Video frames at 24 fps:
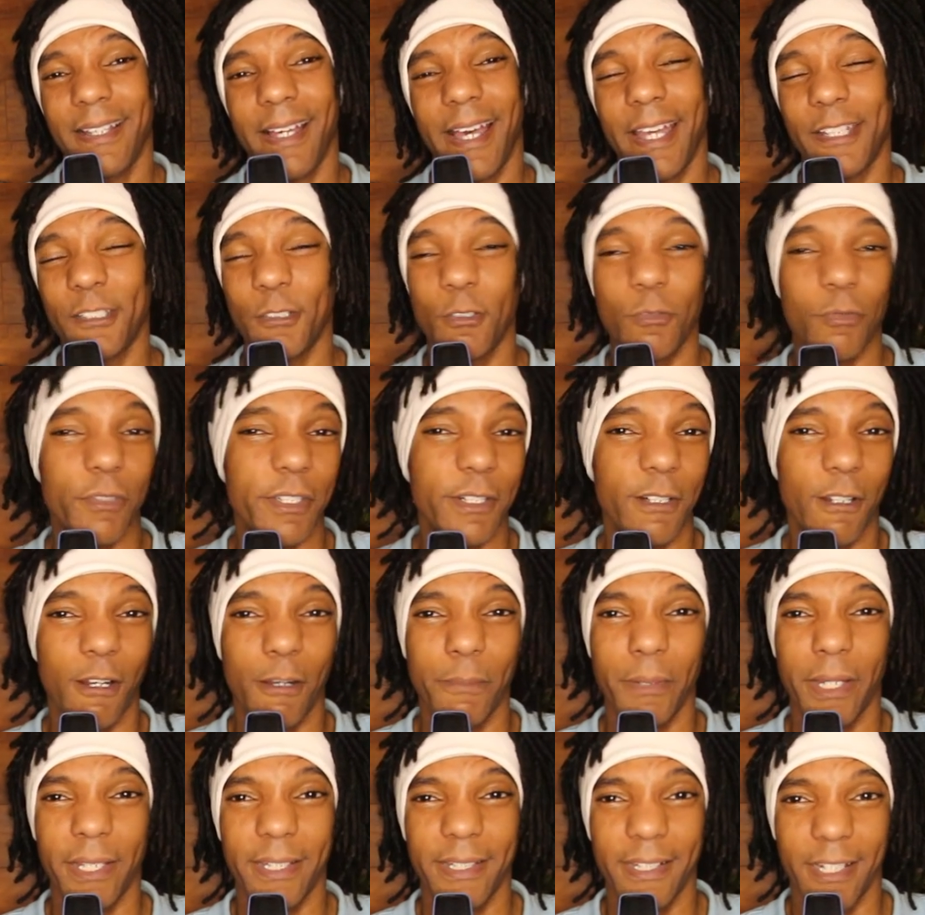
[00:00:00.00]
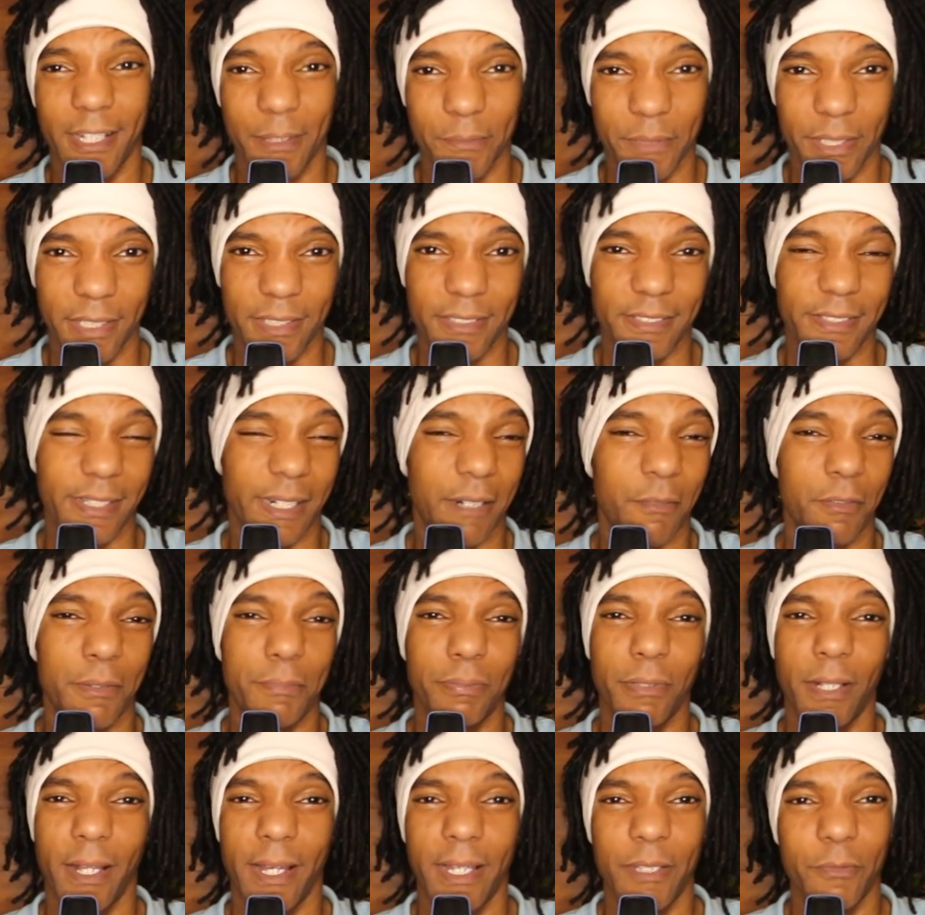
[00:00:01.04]
I do read all my comments and I
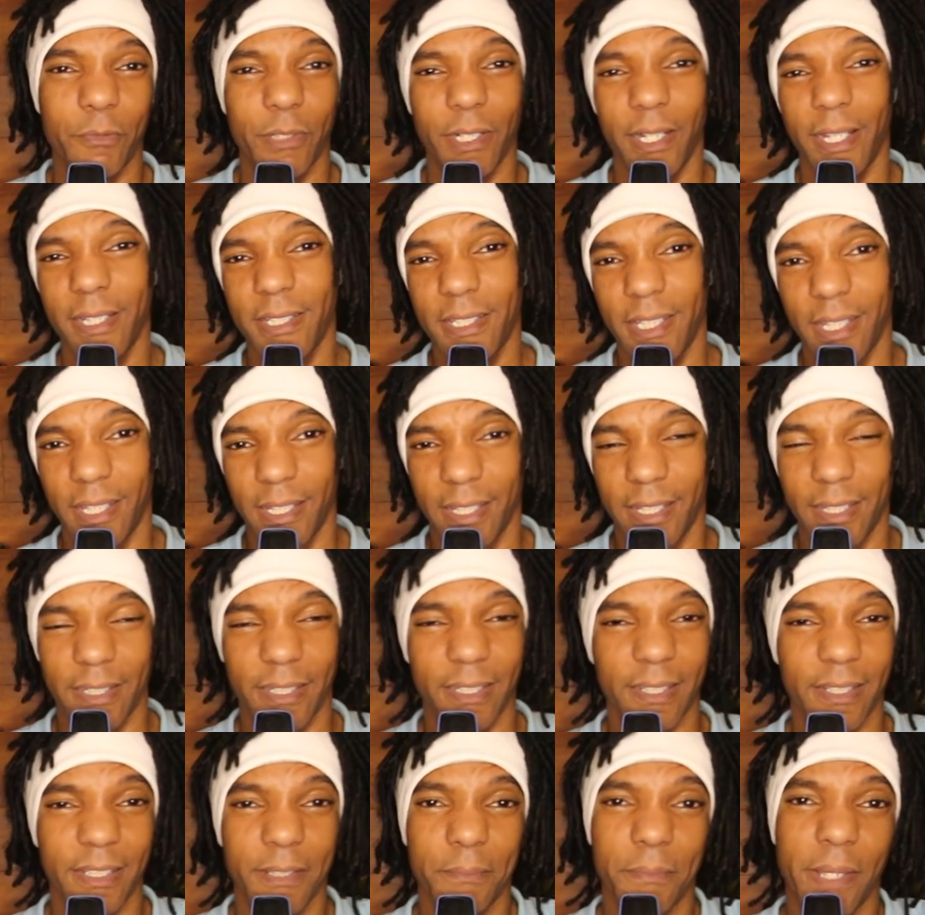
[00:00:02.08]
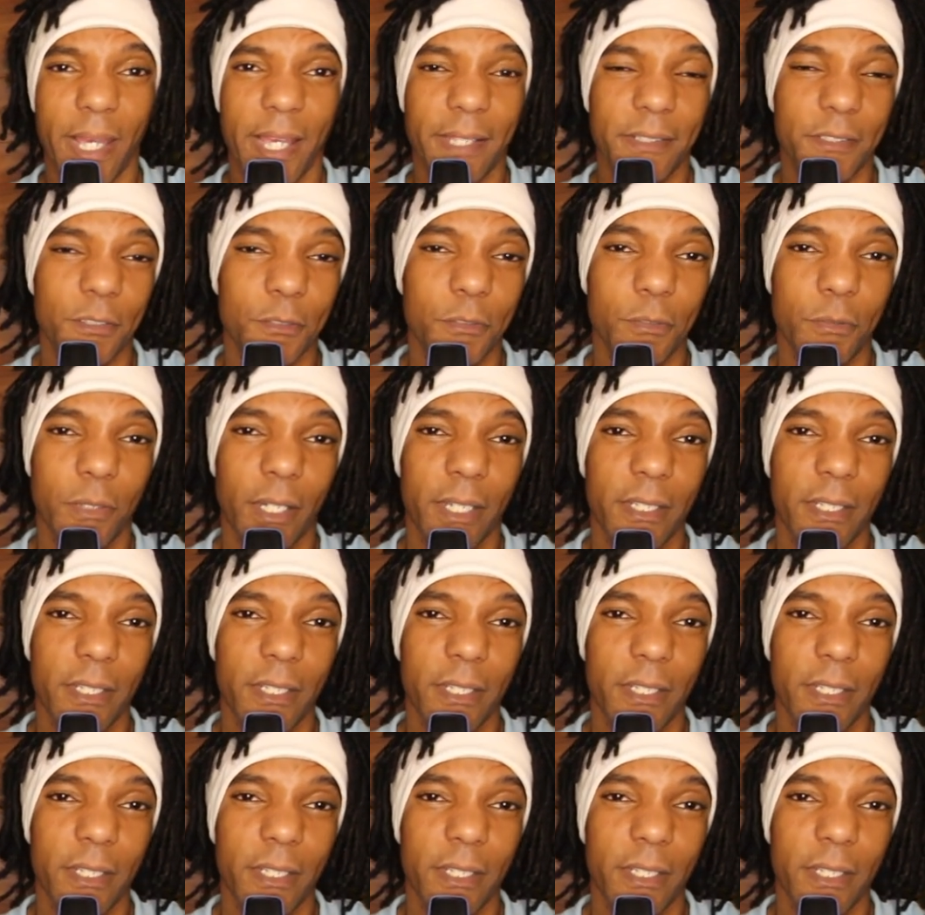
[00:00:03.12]
reply when I can and get back to who